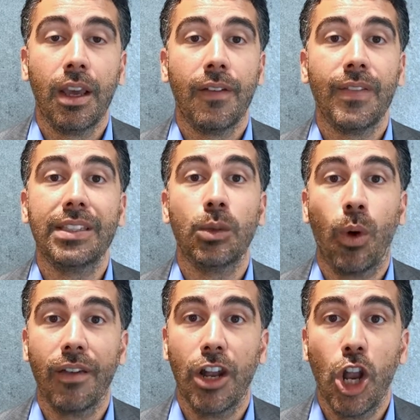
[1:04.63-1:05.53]
This is
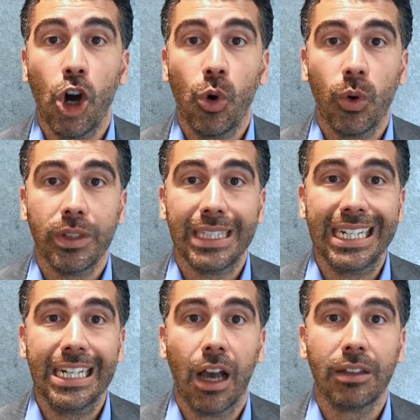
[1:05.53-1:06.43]
why the law did
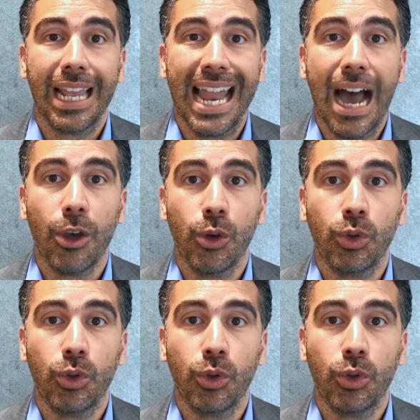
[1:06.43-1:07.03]
not allow you